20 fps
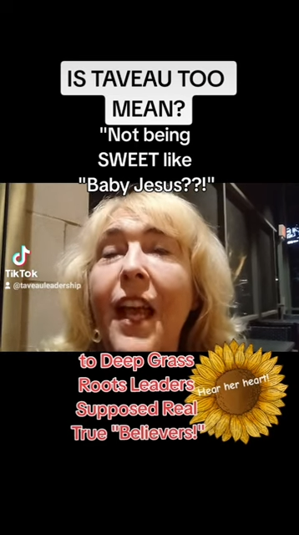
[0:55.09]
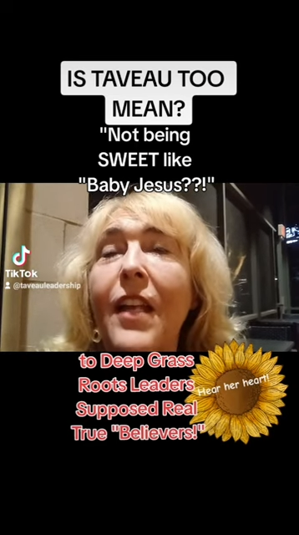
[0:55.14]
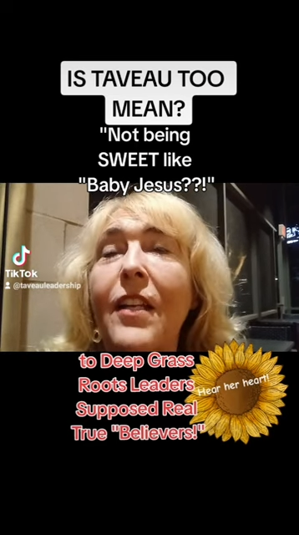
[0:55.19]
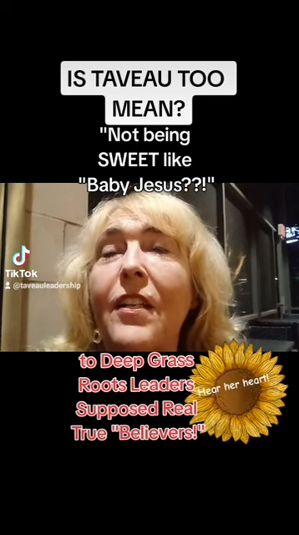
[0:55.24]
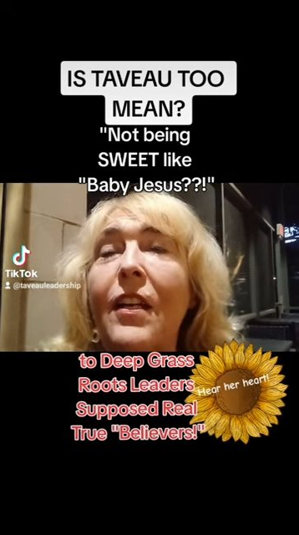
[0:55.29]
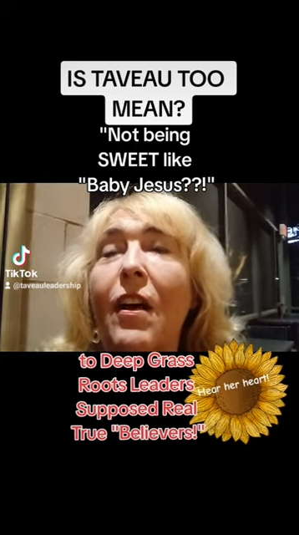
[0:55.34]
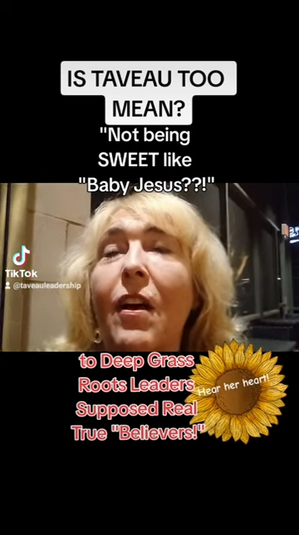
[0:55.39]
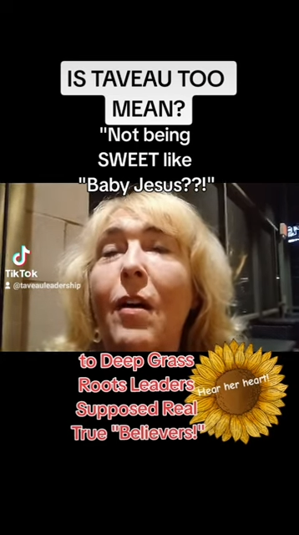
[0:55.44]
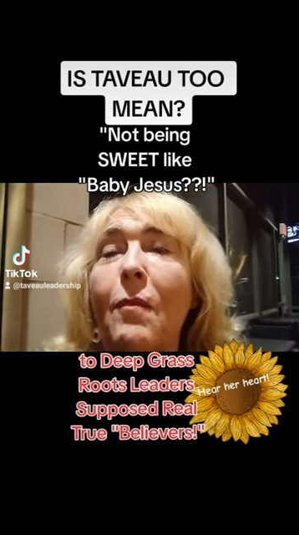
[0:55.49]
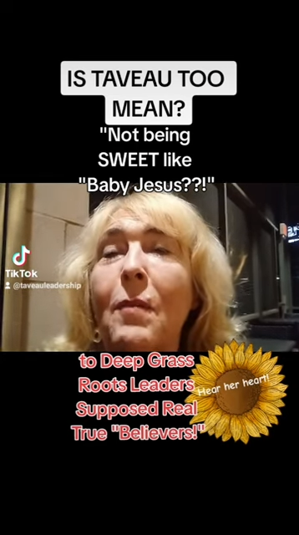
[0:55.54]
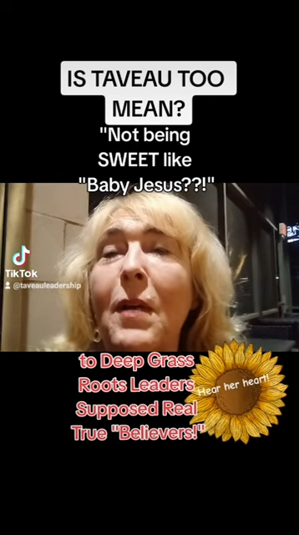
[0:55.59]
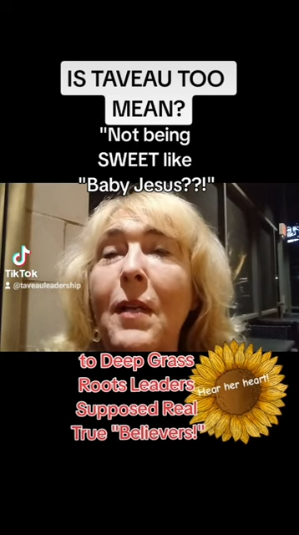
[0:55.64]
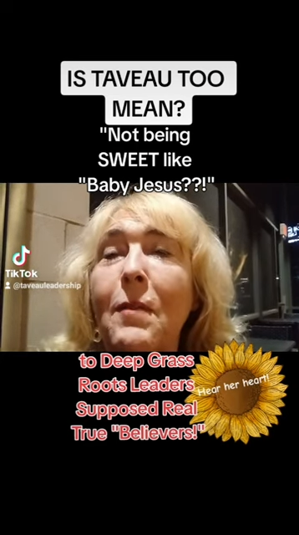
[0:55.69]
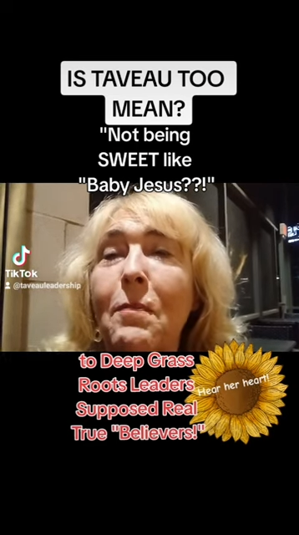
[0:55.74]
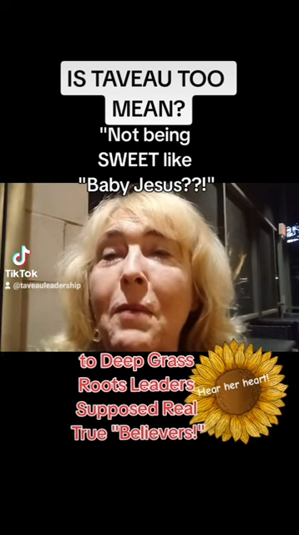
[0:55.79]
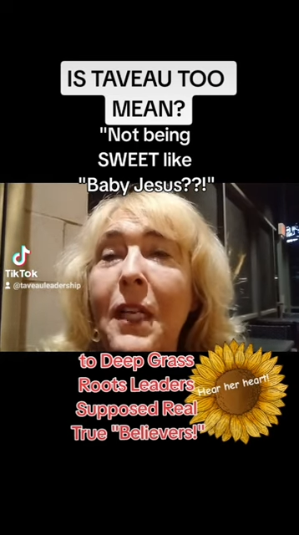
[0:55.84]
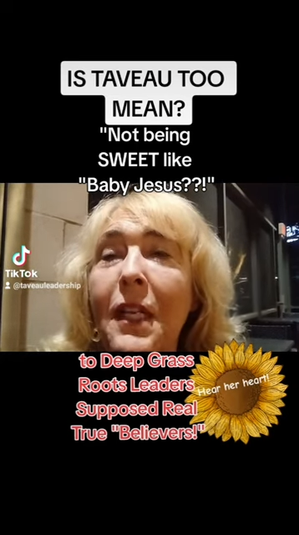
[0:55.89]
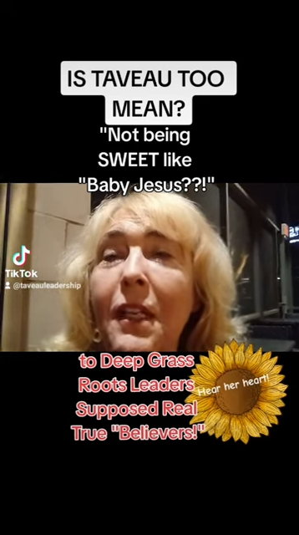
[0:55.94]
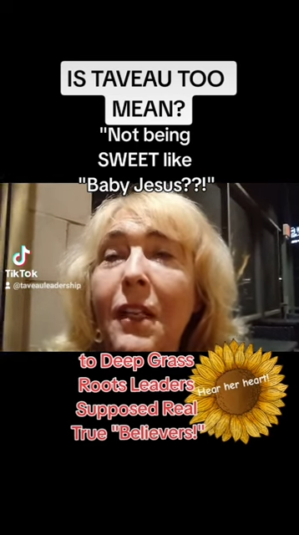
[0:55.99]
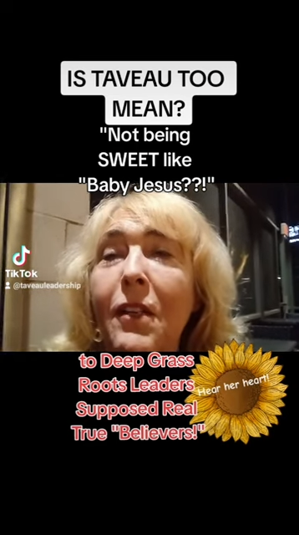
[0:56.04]
To all my
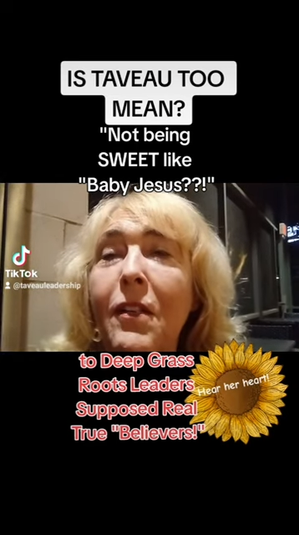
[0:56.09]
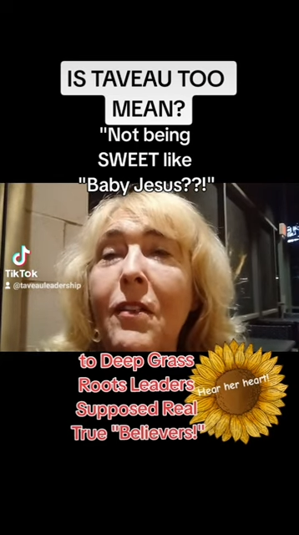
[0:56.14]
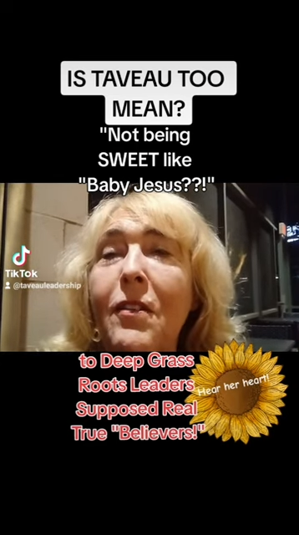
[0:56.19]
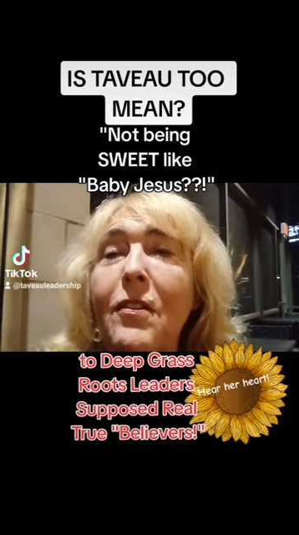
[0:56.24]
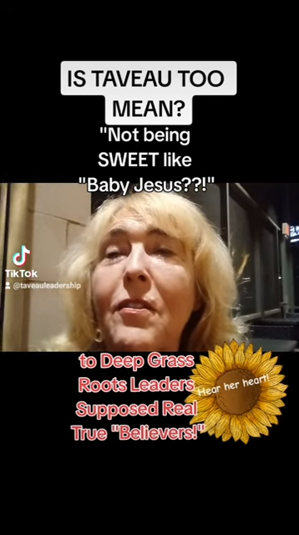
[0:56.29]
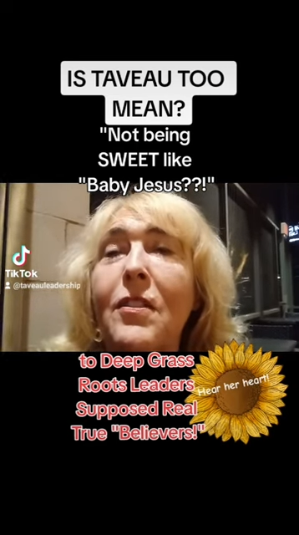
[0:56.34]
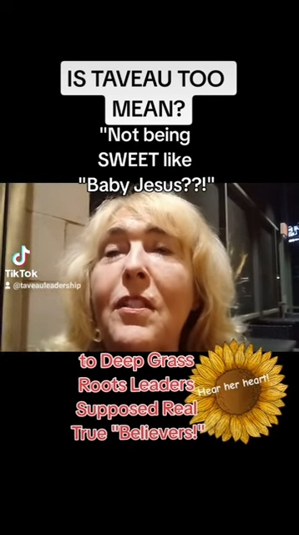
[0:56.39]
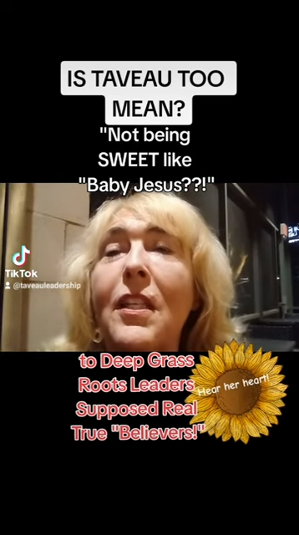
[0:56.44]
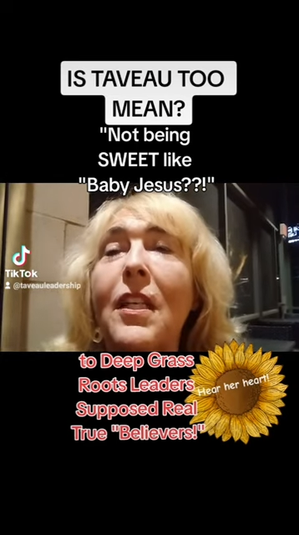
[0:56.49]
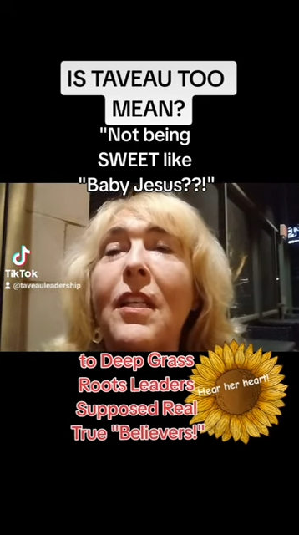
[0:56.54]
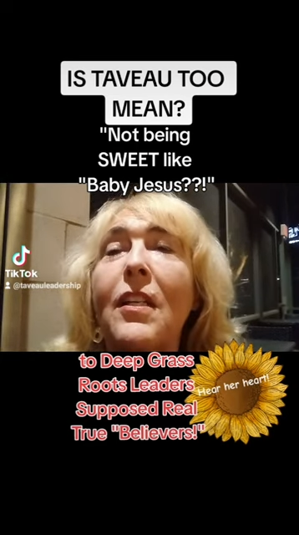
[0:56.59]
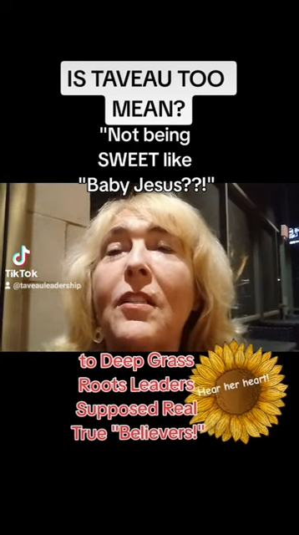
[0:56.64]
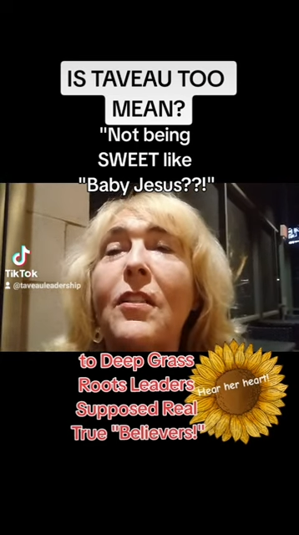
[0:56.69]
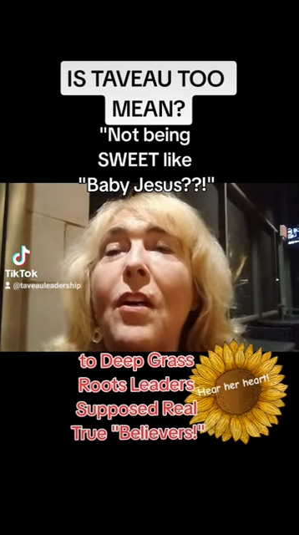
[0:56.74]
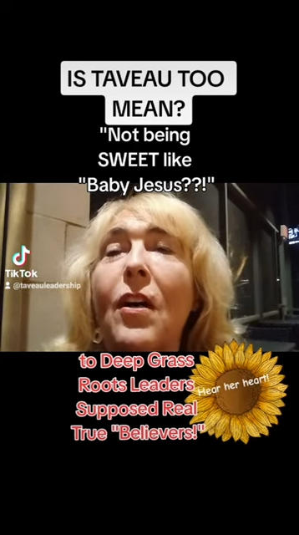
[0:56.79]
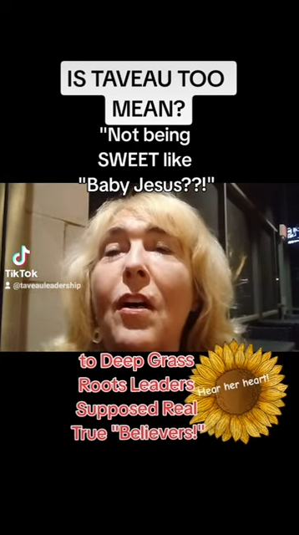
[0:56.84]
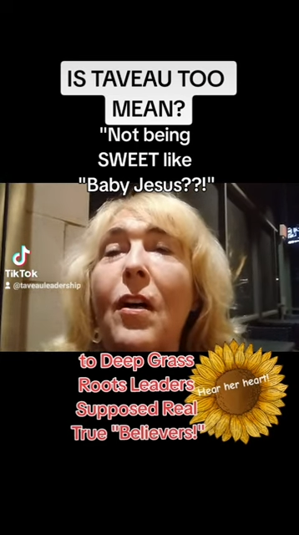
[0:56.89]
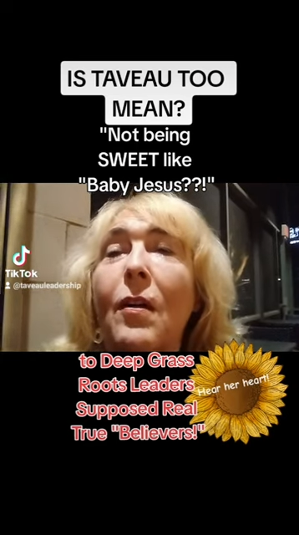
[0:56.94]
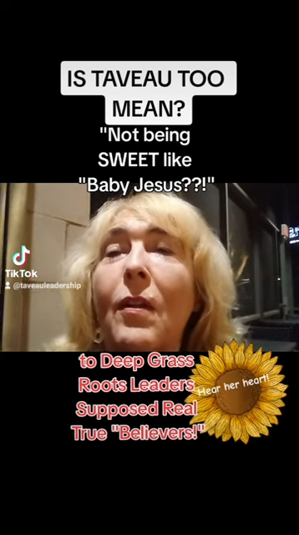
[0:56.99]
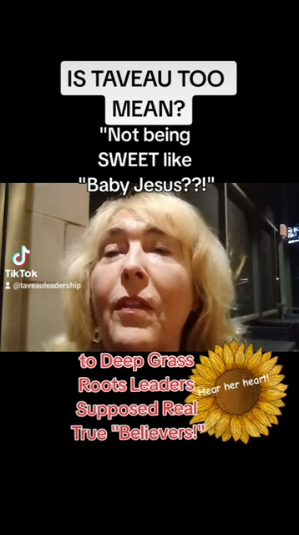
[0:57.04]
peers, to
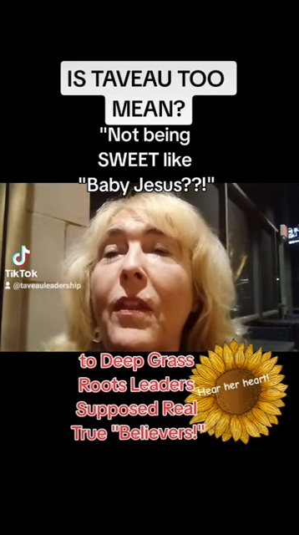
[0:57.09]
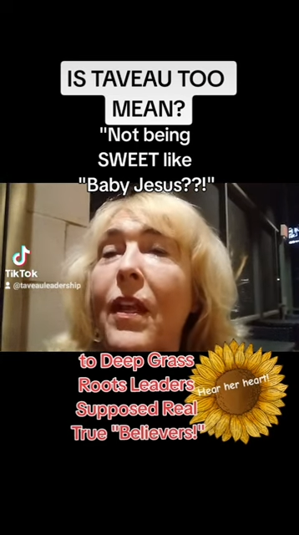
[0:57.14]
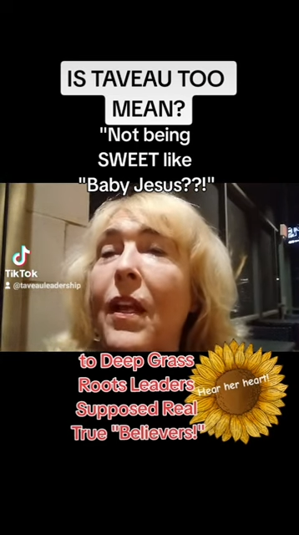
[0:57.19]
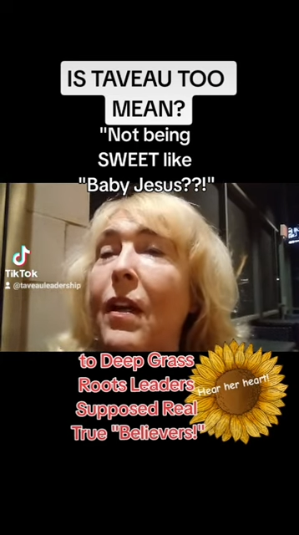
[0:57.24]
all